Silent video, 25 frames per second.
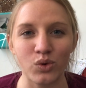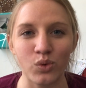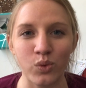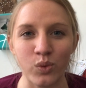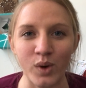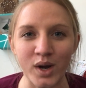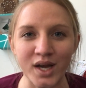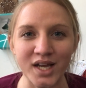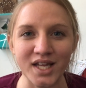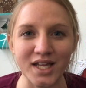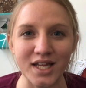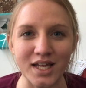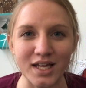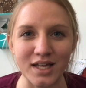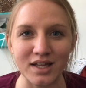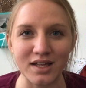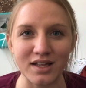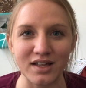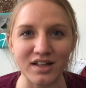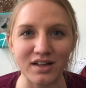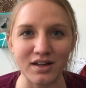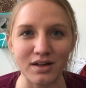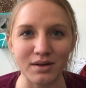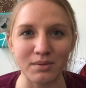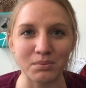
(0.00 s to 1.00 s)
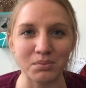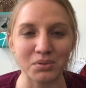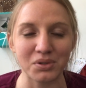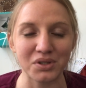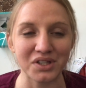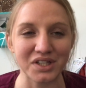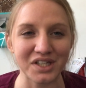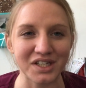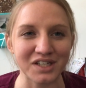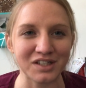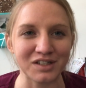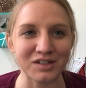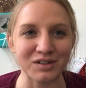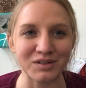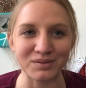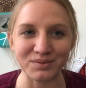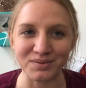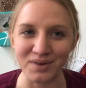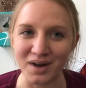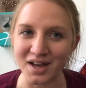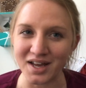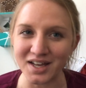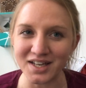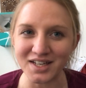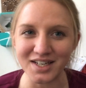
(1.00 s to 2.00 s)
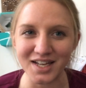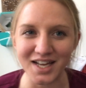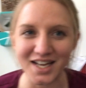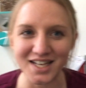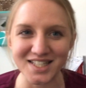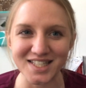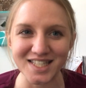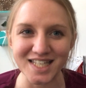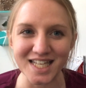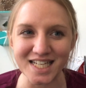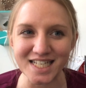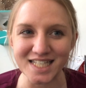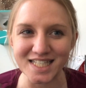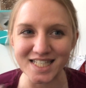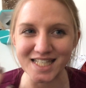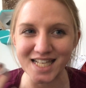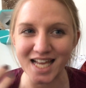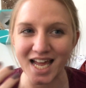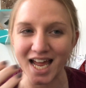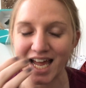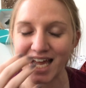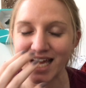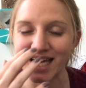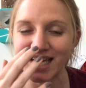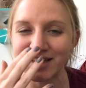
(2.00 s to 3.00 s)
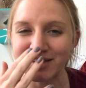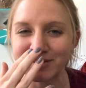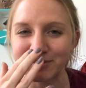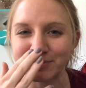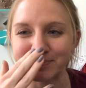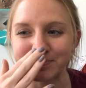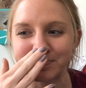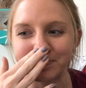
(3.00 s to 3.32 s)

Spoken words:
quite a planner rut, as they say.